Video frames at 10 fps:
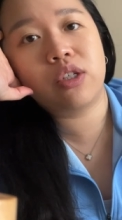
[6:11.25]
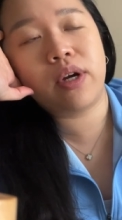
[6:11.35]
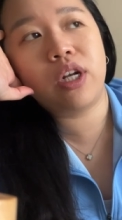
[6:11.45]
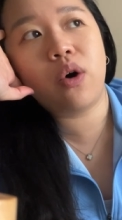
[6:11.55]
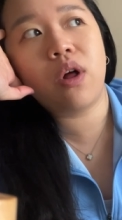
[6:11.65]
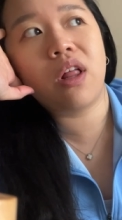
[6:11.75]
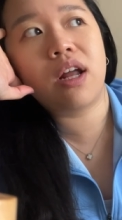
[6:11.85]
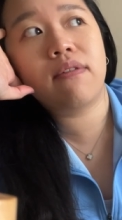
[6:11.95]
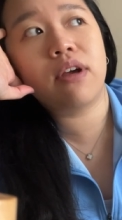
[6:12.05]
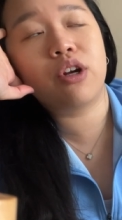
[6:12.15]
So I know a lot
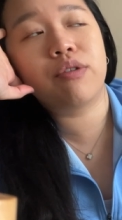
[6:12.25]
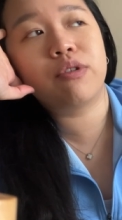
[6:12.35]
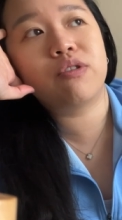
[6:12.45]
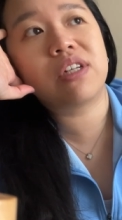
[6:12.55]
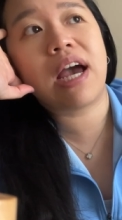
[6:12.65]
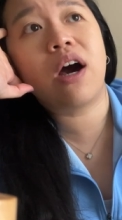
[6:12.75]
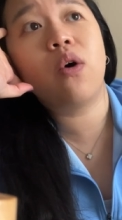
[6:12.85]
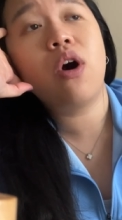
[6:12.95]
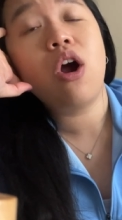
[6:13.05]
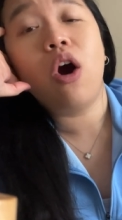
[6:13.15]
of interviews now